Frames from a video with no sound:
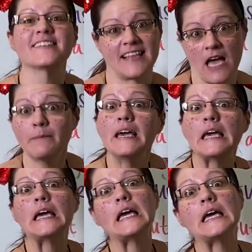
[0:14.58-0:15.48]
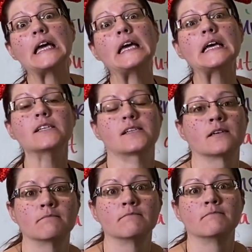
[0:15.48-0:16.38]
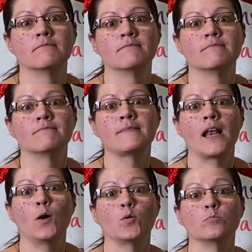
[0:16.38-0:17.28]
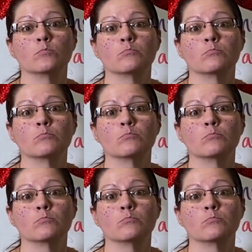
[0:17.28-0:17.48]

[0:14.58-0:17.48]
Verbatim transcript: lighthouse lammies. Hello.